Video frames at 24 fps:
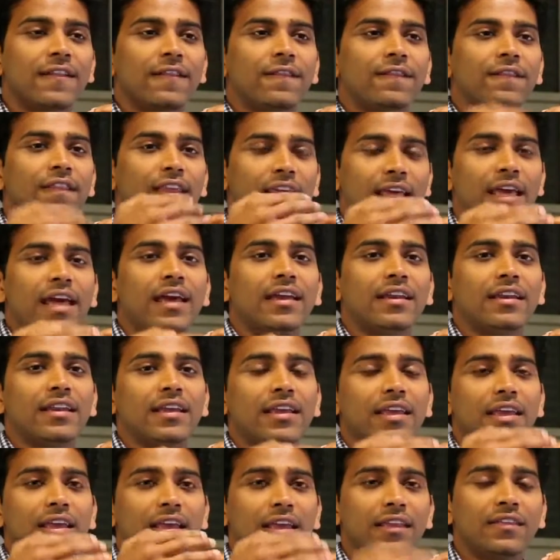they had
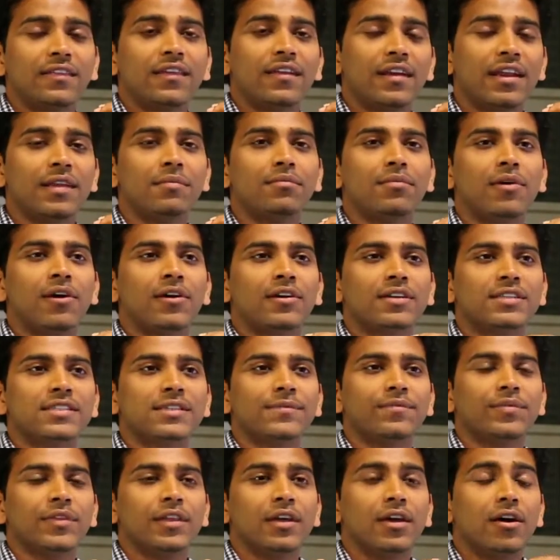in their inbox.
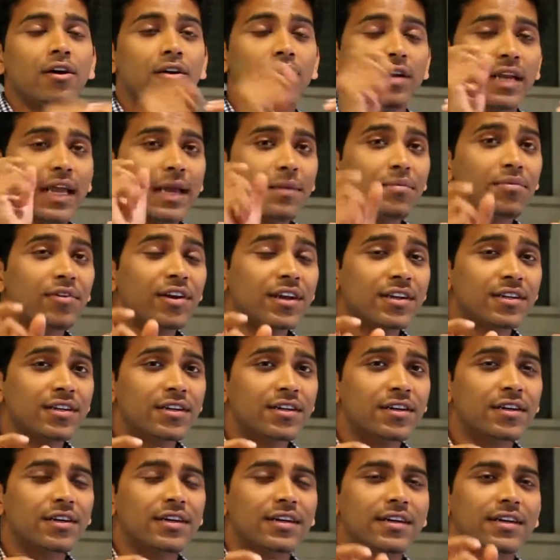A
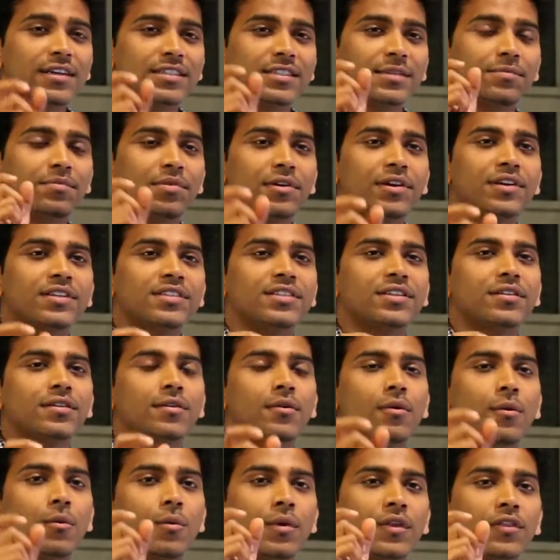collaborator is a person
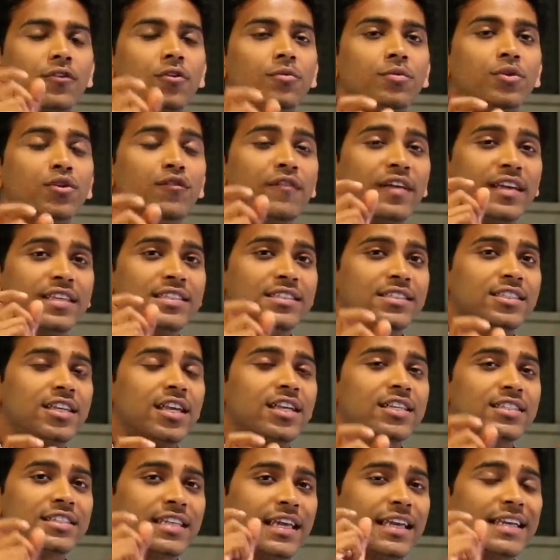with whom you've
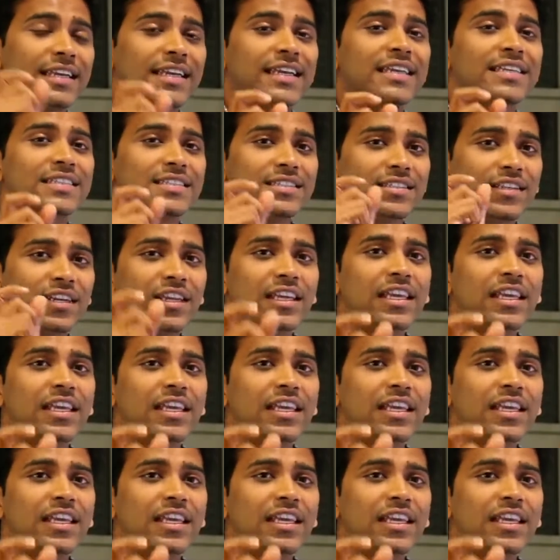exchanged at least 3